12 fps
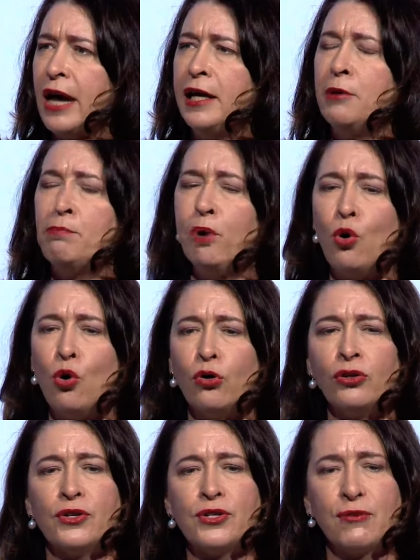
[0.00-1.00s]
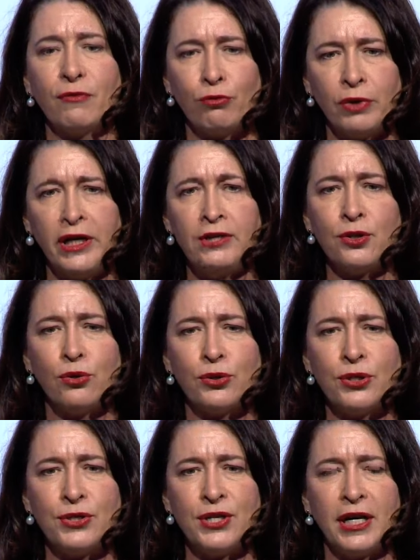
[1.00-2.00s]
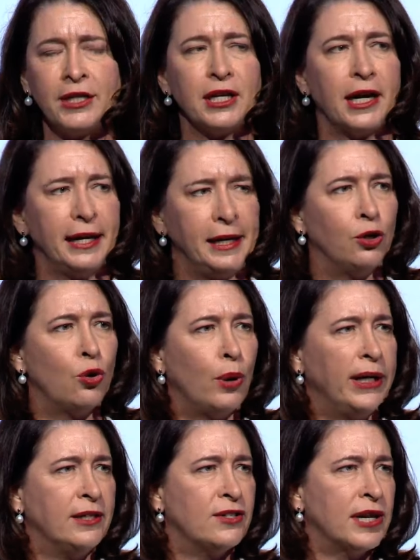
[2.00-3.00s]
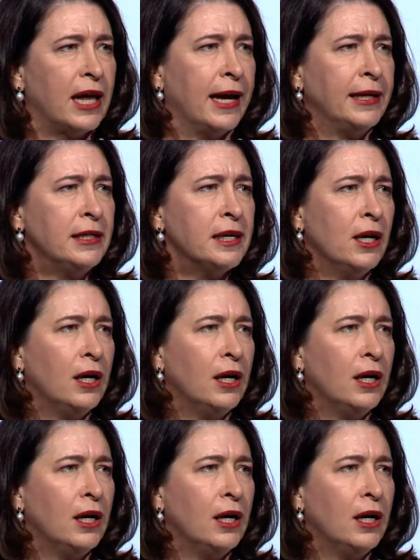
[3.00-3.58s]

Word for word: and importance of the resources sector in Queensland,